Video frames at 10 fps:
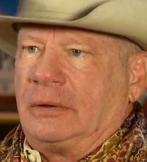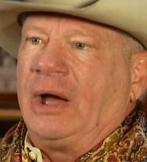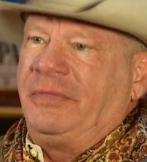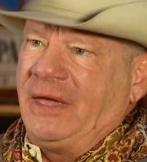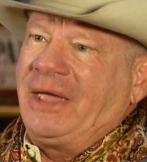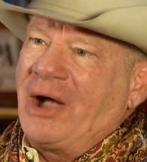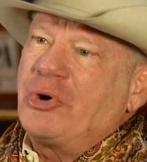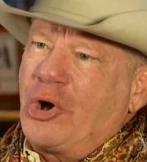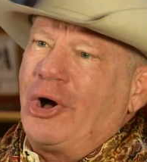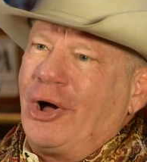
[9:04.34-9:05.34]
I think
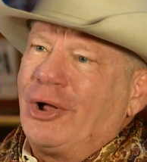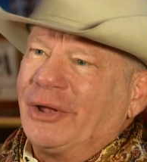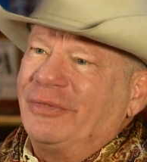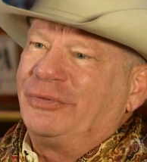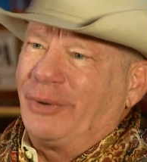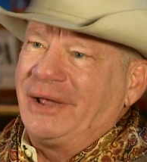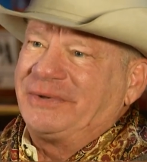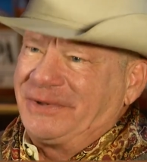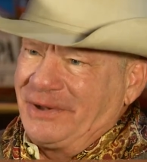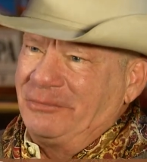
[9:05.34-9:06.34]
alcohol and
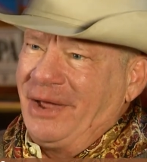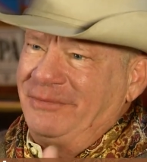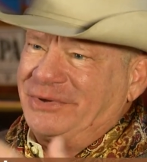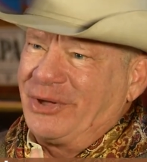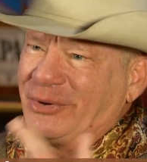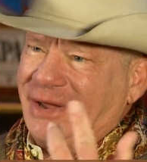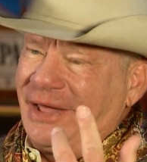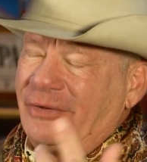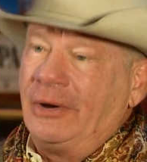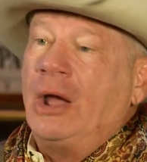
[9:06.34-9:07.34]
threats sometimes go
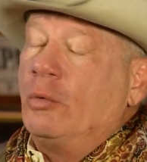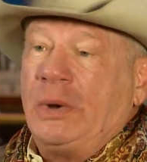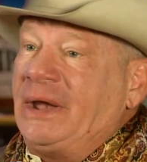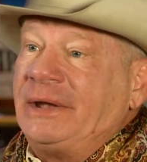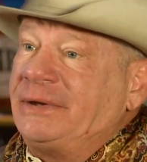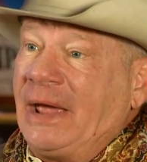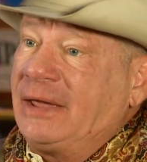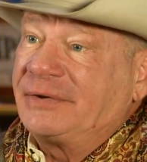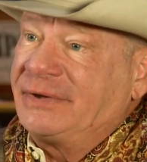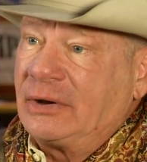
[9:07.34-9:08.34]
together. yeah. We didn't
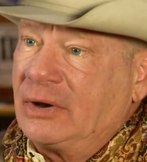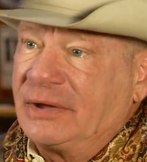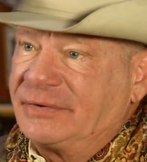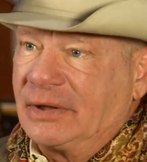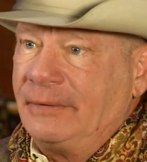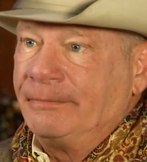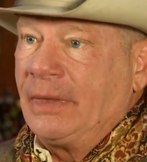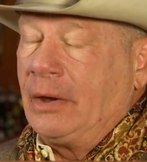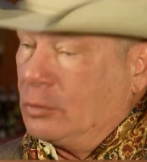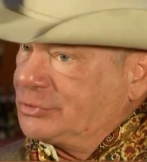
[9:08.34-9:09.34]
take it seriously.
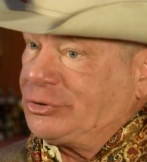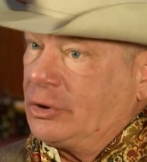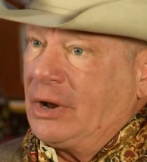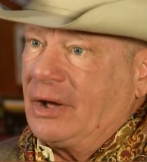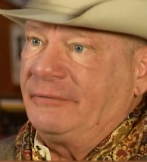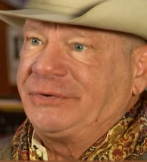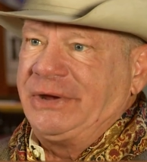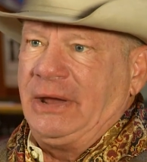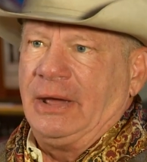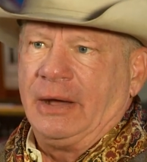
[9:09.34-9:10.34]
Well, sure enough,
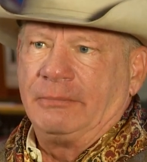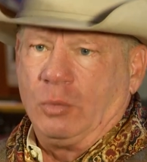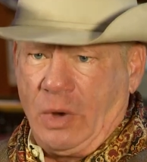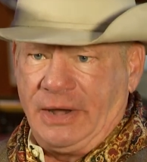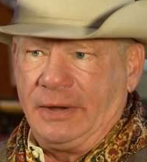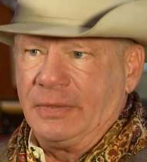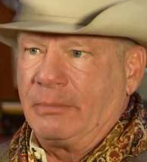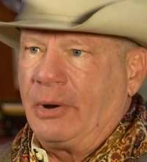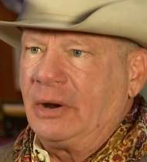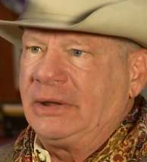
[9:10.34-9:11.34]
she uh, waited in
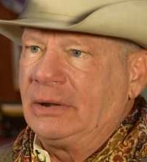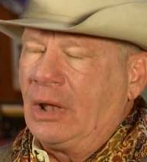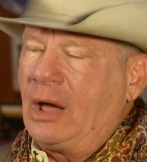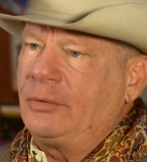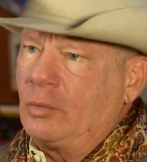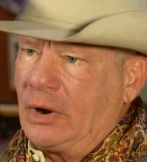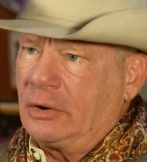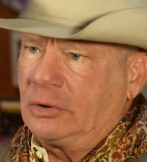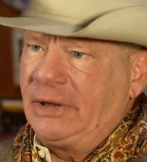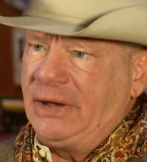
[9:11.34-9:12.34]
the parking lot, and when
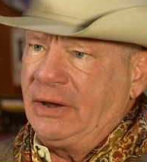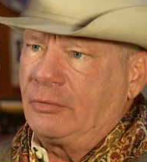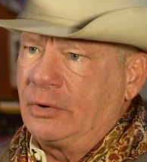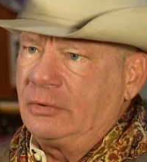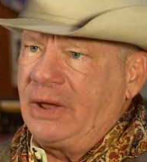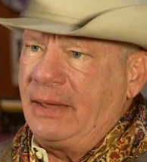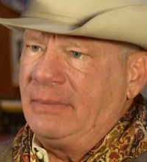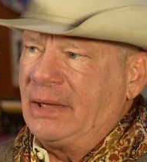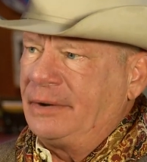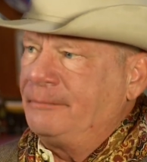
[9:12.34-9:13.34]
our cleaning crew
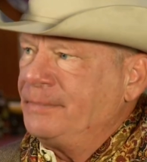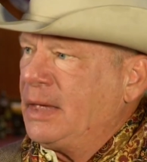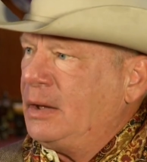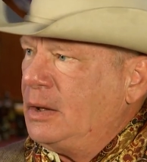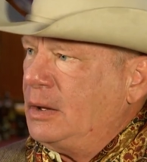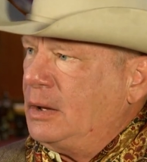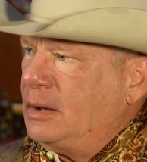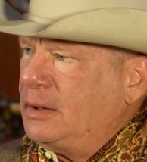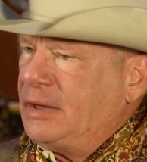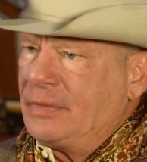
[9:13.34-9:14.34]
came in
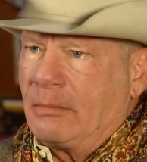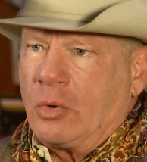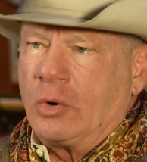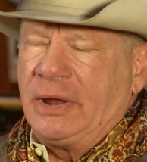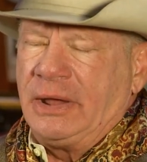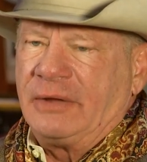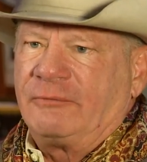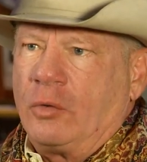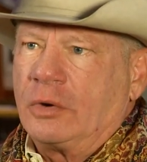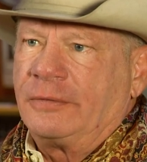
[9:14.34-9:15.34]
uh, in the morning at
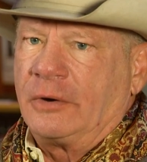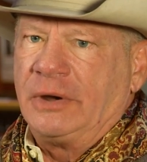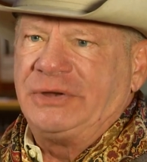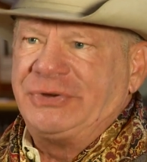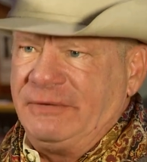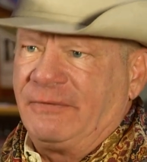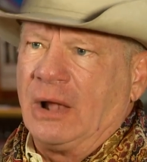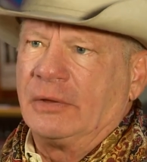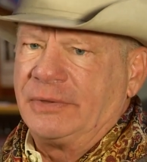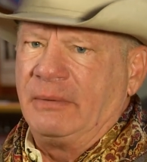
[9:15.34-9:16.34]
4:30, she
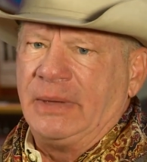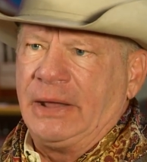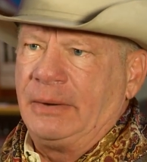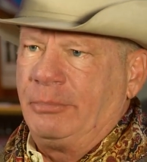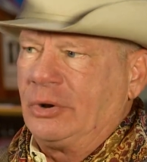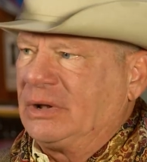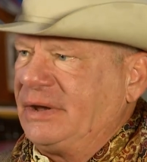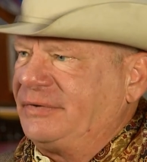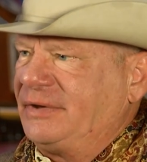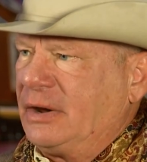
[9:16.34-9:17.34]
followed them in and put a
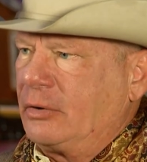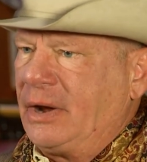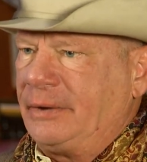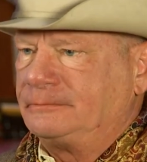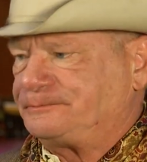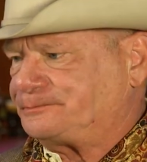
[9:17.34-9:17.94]
lit cigarette